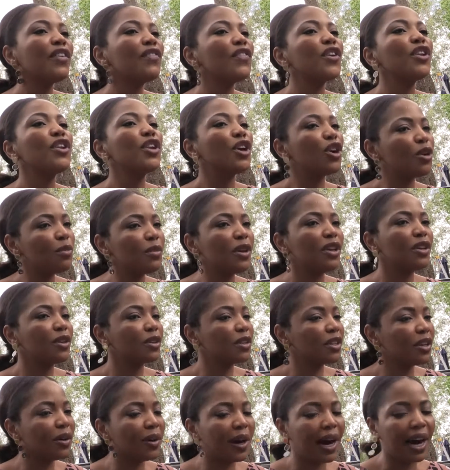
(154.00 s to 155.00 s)
If you know me,
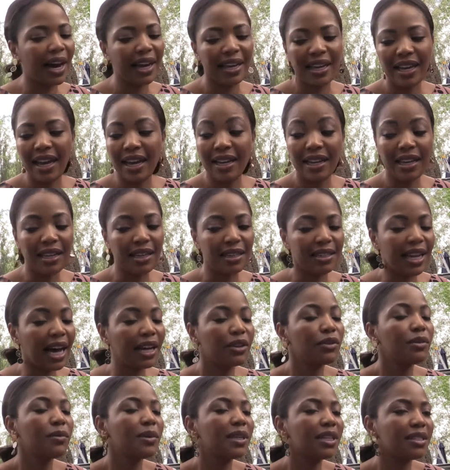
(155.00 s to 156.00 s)
you know I eat.
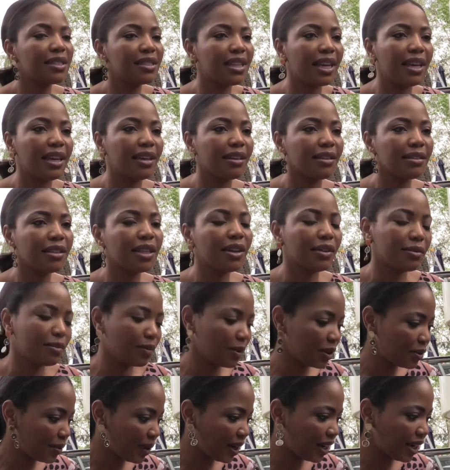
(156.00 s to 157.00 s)
I don't want to say, no,
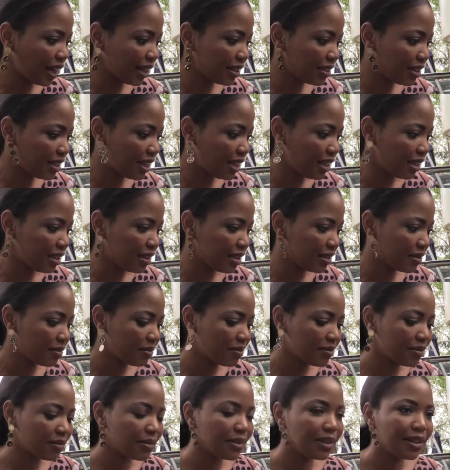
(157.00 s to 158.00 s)
what do I like to eat?
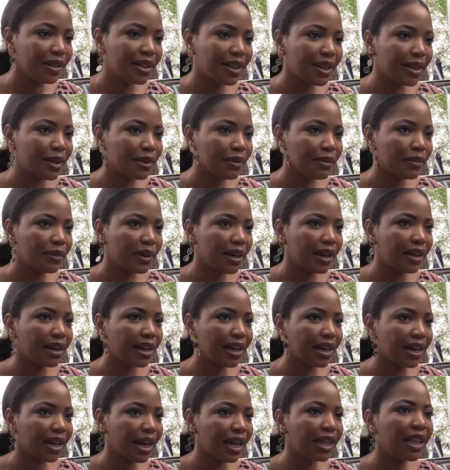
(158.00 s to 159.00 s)

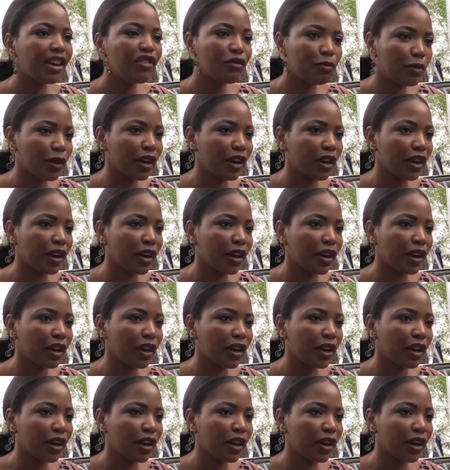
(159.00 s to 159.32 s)
I love